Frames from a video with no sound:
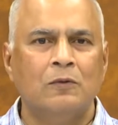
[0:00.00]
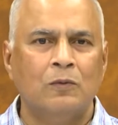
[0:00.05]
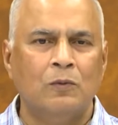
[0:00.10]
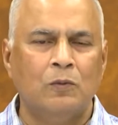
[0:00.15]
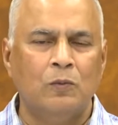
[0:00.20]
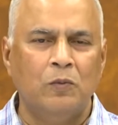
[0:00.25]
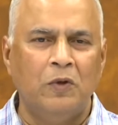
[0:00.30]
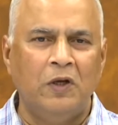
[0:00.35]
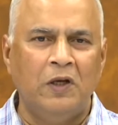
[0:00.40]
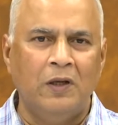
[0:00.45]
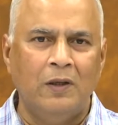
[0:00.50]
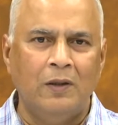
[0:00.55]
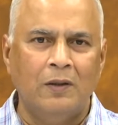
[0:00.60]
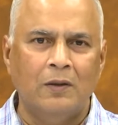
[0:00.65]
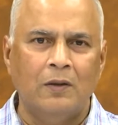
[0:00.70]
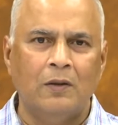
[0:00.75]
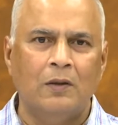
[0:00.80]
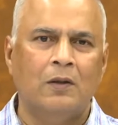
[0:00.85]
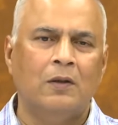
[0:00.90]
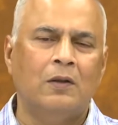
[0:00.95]
We
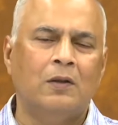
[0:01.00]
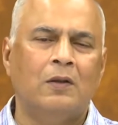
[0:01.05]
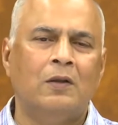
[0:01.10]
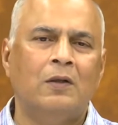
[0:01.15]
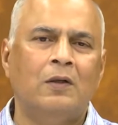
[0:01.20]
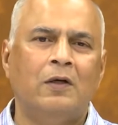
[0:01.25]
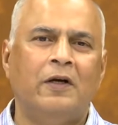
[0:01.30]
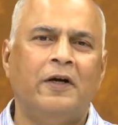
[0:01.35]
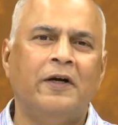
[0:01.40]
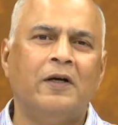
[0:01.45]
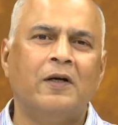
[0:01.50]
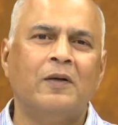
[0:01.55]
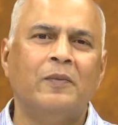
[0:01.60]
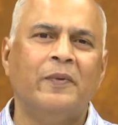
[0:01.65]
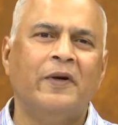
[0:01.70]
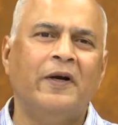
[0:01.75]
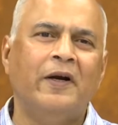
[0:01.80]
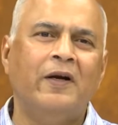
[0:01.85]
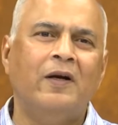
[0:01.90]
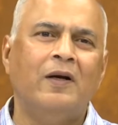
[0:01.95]
determine
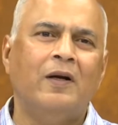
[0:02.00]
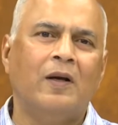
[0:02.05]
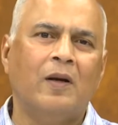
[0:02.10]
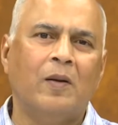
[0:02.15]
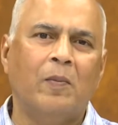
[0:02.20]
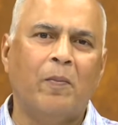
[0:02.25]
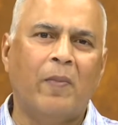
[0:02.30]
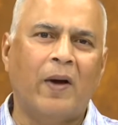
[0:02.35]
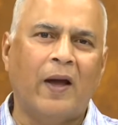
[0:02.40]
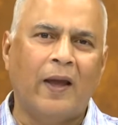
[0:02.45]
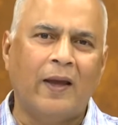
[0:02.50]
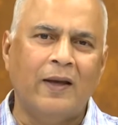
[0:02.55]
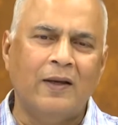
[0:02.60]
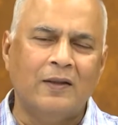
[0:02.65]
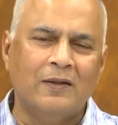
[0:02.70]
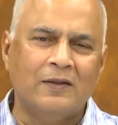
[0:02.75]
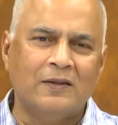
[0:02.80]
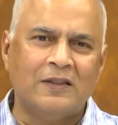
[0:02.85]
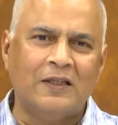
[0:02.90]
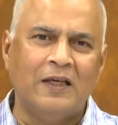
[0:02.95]
it by
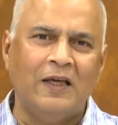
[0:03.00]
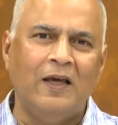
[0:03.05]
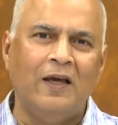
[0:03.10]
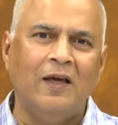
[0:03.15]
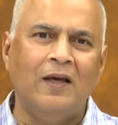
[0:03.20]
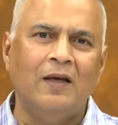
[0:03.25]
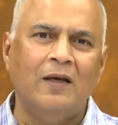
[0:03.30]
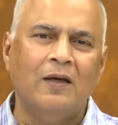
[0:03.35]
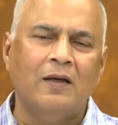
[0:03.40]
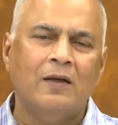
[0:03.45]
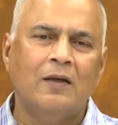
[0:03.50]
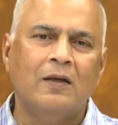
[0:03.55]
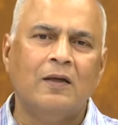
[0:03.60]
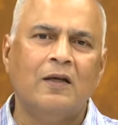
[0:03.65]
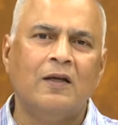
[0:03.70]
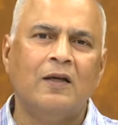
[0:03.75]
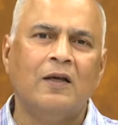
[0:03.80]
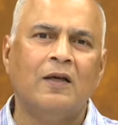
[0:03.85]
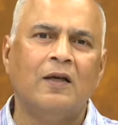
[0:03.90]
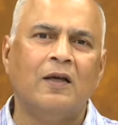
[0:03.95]
seeing
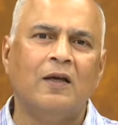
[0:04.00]
if